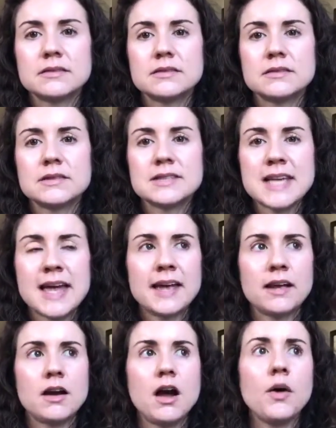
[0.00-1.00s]

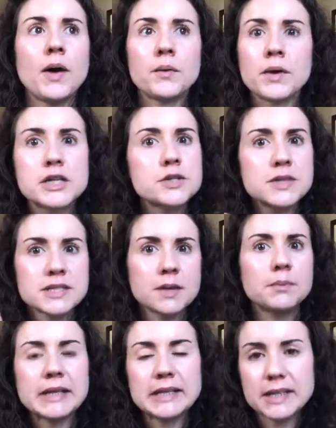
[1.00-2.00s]
say, oh, I want to do this
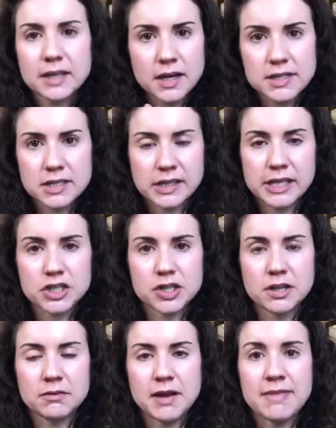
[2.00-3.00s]
completely in
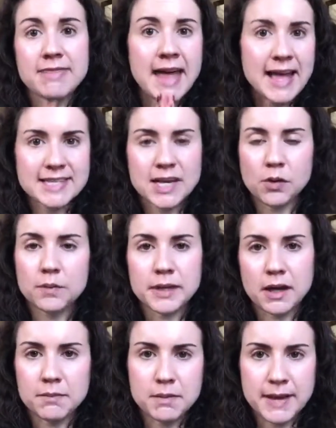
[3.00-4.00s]
isolation and that's how I'll
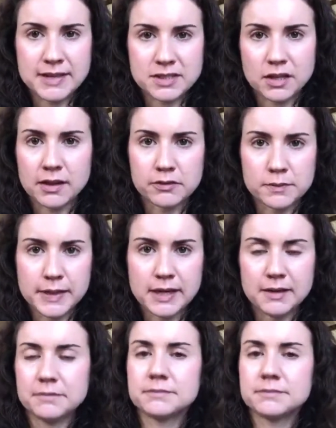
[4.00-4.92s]
become the best I'll ever be.